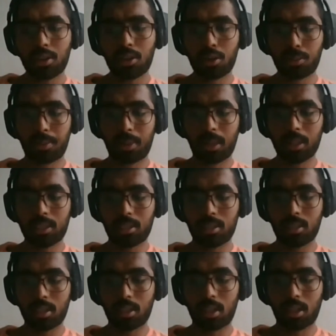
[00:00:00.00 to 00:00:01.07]
there are two
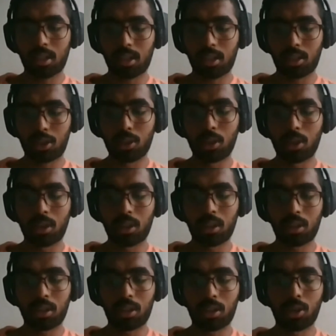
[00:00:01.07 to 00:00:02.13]
parts to
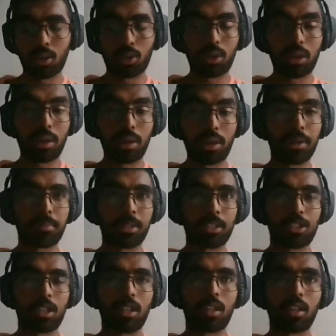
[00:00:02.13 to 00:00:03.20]
learn truly about
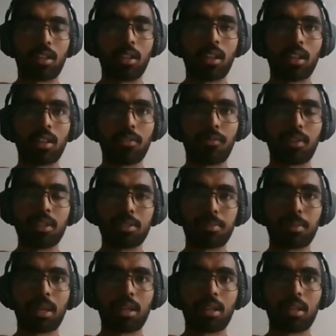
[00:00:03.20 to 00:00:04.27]
machine learning. The first
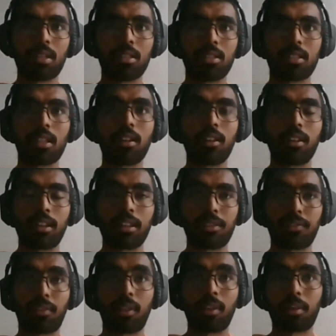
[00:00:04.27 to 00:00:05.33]
part is learning the
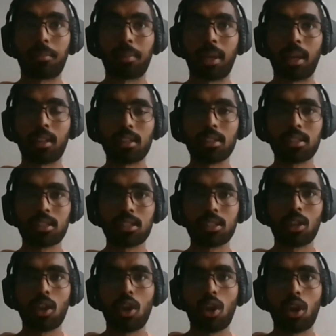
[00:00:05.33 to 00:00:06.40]
fundamentals
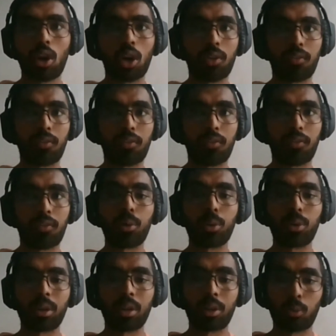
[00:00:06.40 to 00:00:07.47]
of
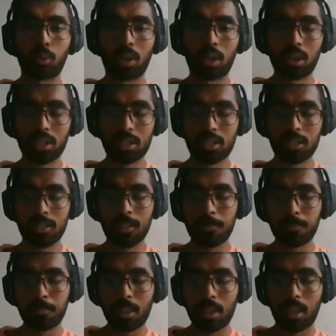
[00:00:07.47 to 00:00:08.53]
how it works.
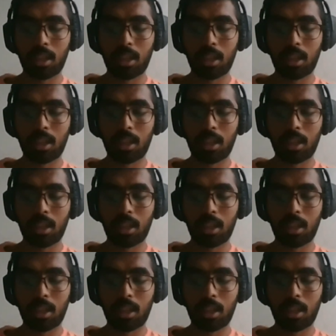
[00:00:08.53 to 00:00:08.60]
